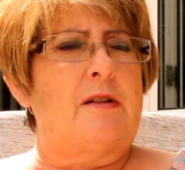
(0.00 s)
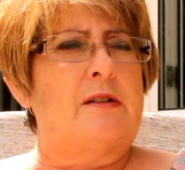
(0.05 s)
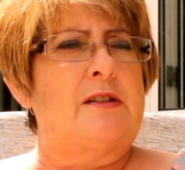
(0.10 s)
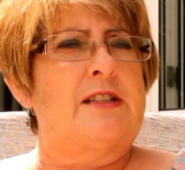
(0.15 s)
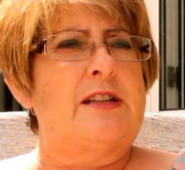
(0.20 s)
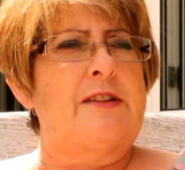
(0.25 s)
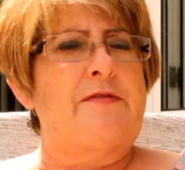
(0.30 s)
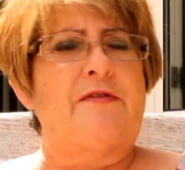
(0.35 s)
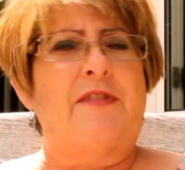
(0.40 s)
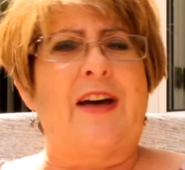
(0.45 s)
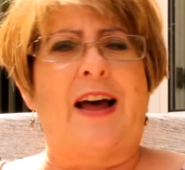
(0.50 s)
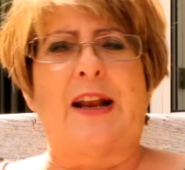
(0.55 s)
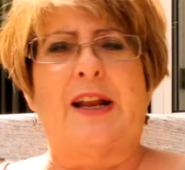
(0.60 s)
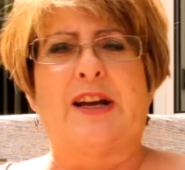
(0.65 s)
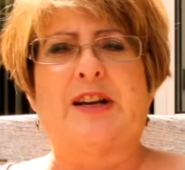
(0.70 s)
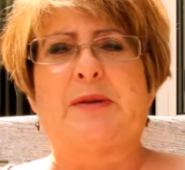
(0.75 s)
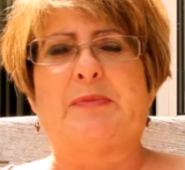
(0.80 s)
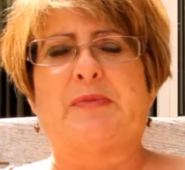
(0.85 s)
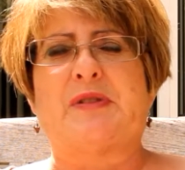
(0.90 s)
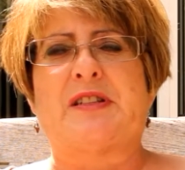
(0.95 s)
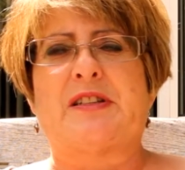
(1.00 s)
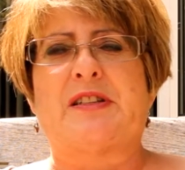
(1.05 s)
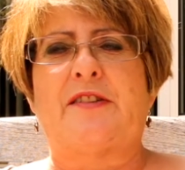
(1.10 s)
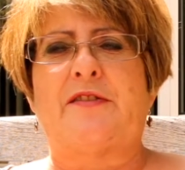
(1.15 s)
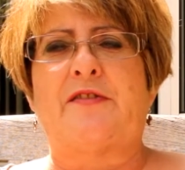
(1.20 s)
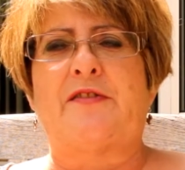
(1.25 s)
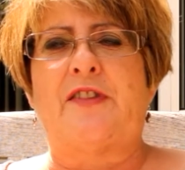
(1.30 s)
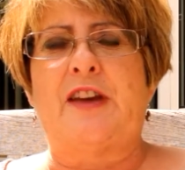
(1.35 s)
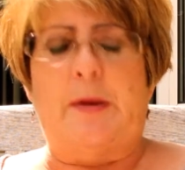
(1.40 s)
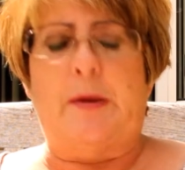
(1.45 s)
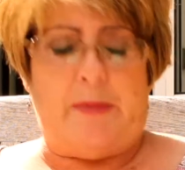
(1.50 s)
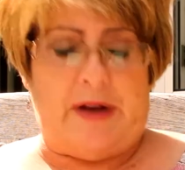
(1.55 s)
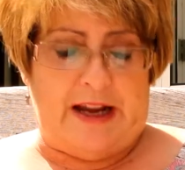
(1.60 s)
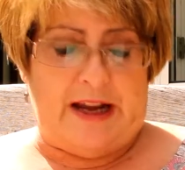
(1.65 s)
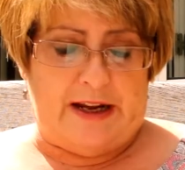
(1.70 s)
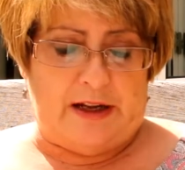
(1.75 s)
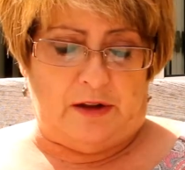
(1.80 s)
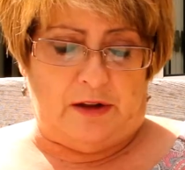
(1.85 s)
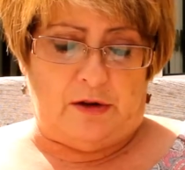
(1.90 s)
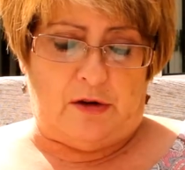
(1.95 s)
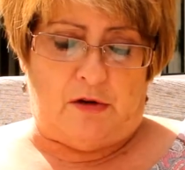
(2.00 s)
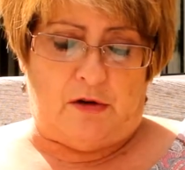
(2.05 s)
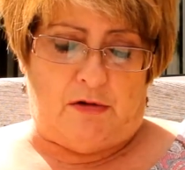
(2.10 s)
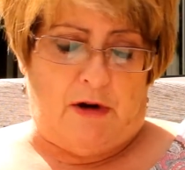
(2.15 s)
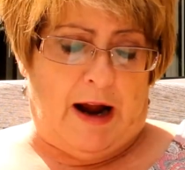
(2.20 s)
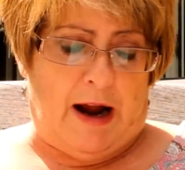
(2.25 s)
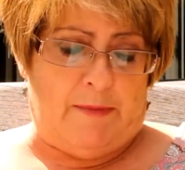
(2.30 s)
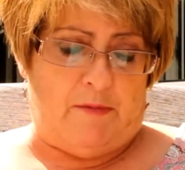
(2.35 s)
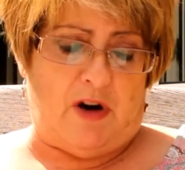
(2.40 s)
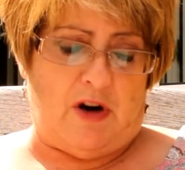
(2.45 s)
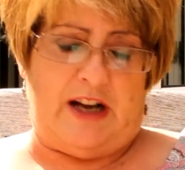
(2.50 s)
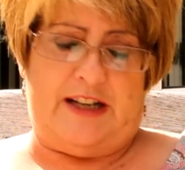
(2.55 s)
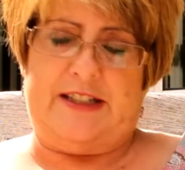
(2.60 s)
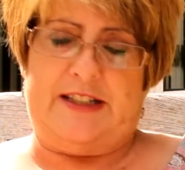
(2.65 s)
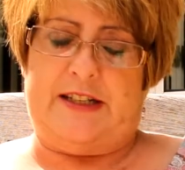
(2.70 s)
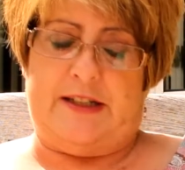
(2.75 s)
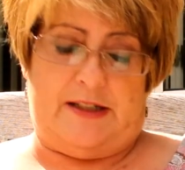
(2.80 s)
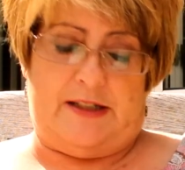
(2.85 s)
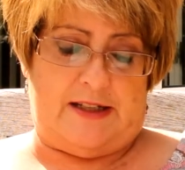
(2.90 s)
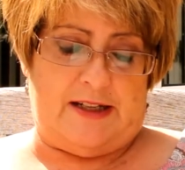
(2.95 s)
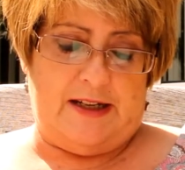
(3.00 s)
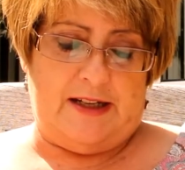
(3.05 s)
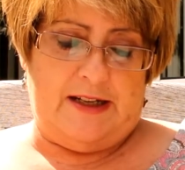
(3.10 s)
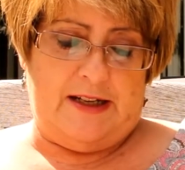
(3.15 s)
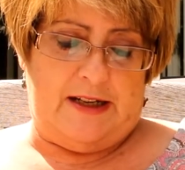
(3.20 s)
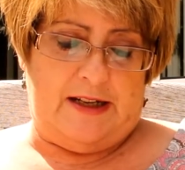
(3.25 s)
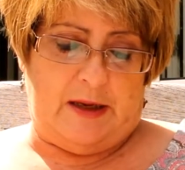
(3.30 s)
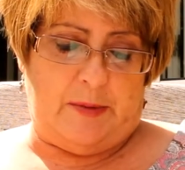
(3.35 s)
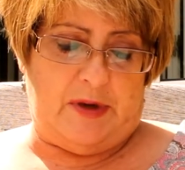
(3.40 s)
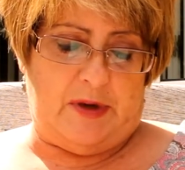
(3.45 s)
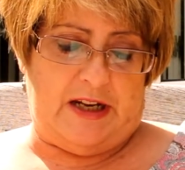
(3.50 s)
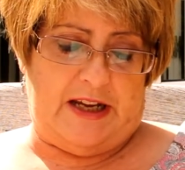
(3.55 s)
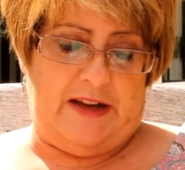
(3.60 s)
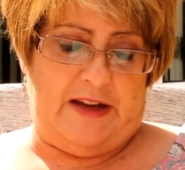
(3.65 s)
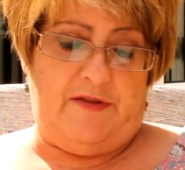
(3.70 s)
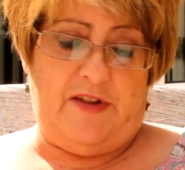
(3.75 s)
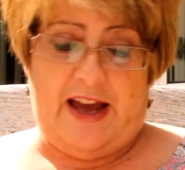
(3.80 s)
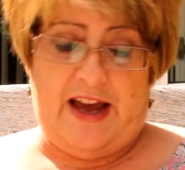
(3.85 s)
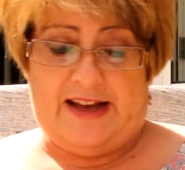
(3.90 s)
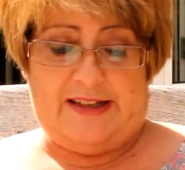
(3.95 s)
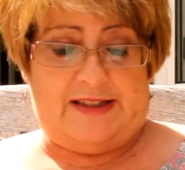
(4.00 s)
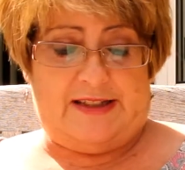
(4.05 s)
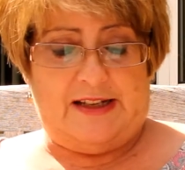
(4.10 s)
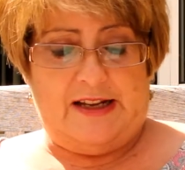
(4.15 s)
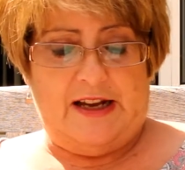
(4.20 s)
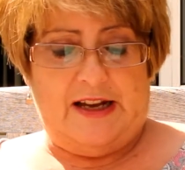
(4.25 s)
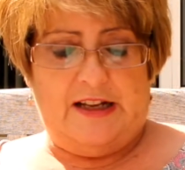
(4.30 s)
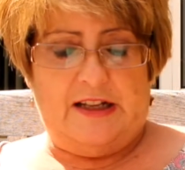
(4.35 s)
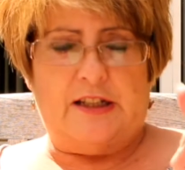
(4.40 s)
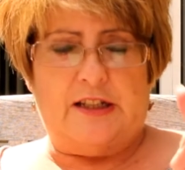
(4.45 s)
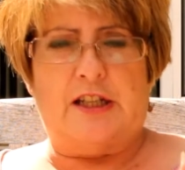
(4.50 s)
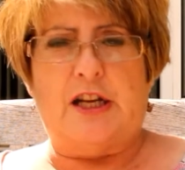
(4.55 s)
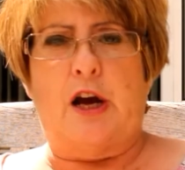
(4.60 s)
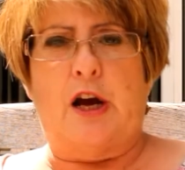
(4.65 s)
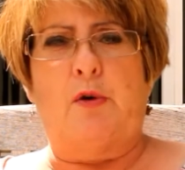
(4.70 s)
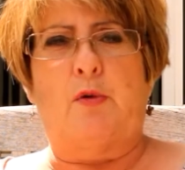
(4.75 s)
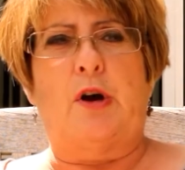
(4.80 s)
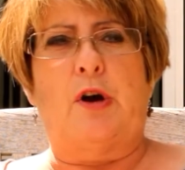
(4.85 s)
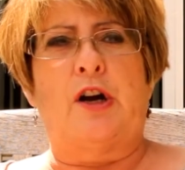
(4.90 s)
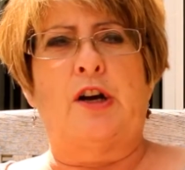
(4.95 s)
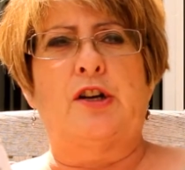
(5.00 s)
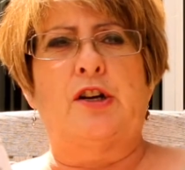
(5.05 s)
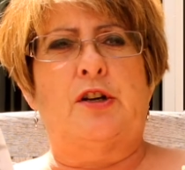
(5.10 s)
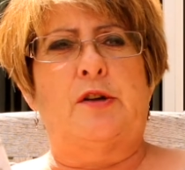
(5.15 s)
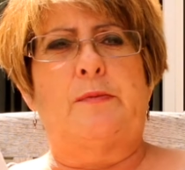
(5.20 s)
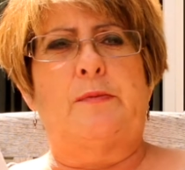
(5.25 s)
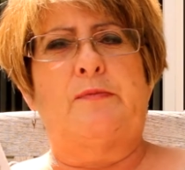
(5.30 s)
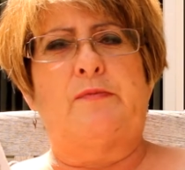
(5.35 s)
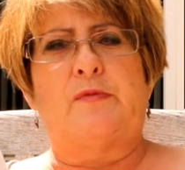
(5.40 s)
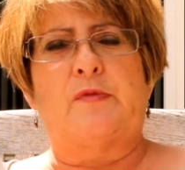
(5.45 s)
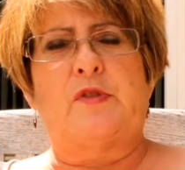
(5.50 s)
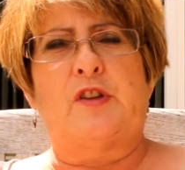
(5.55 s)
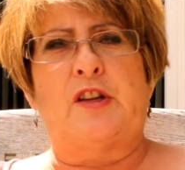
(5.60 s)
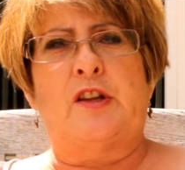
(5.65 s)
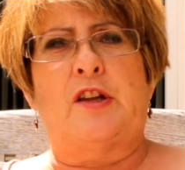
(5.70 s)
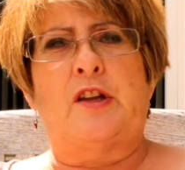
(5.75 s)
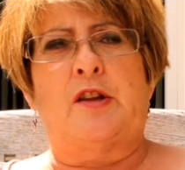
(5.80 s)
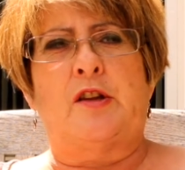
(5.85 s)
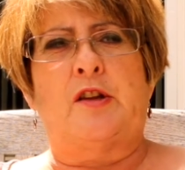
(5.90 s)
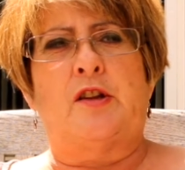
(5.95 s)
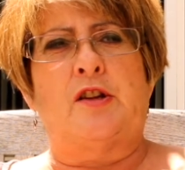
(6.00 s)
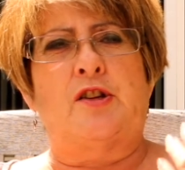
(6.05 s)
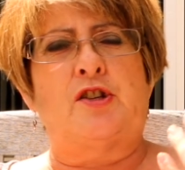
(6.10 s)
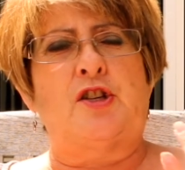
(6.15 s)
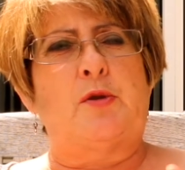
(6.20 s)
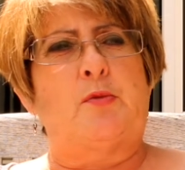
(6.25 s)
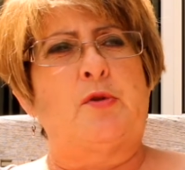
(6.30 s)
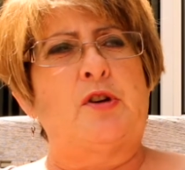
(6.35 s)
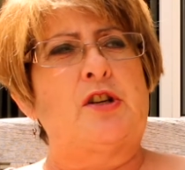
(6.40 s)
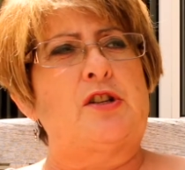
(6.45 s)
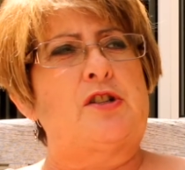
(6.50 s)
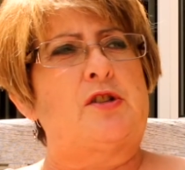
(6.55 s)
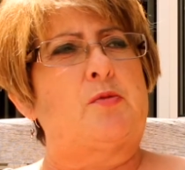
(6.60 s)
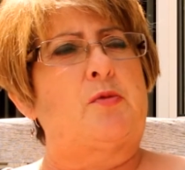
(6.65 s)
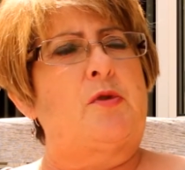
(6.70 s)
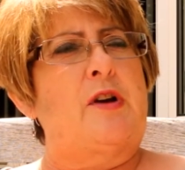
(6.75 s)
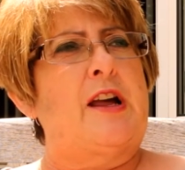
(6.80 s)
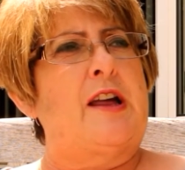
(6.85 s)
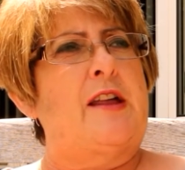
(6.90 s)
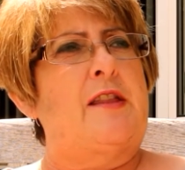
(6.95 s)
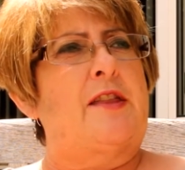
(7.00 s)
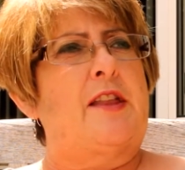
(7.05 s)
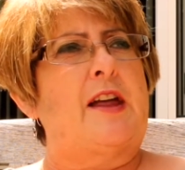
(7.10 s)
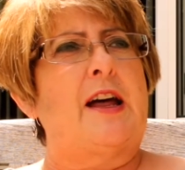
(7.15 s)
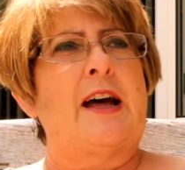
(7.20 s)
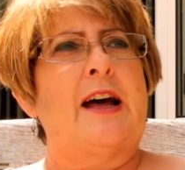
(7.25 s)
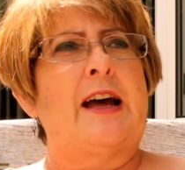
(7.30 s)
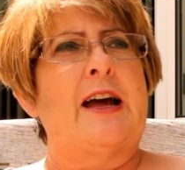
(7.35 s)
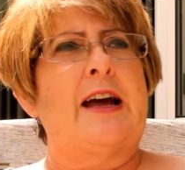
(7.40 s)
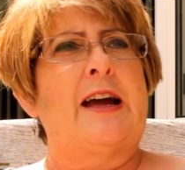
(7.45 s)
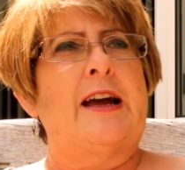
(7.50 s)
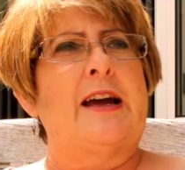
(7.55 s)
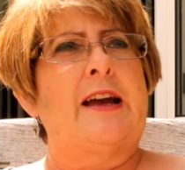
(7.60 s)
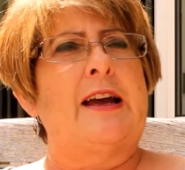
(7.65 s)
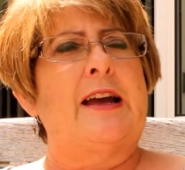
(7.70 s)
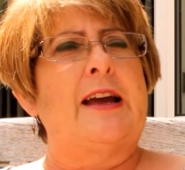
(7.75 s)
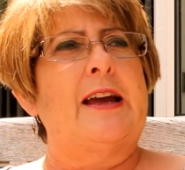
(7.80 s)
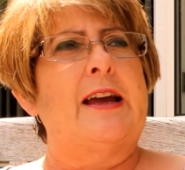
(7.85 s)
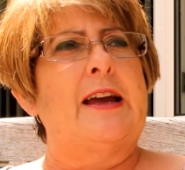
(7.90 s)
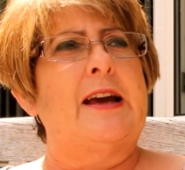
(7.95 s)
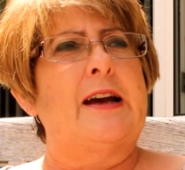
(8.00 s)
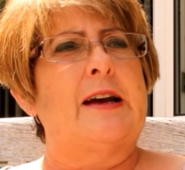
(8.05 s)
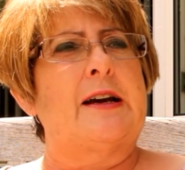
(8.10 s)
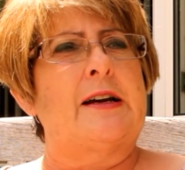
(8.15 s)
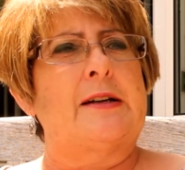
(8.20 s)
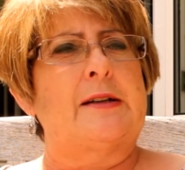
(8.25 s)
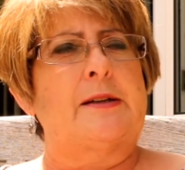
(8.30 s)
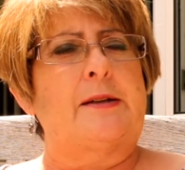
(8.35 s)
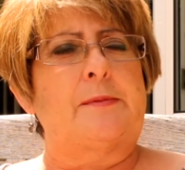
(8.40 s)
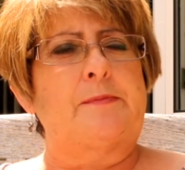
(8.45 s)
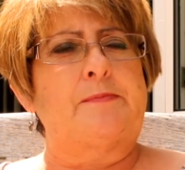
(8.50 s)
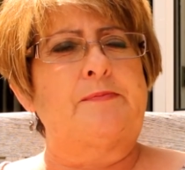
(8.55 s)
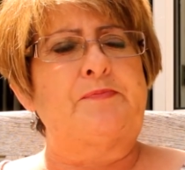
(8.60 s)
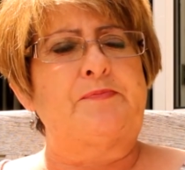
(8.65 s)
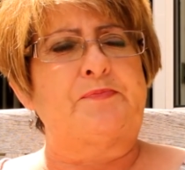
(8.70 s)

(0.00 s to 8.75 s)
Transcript: develops female crime writers, I believe. Yes, so um, she works with a um,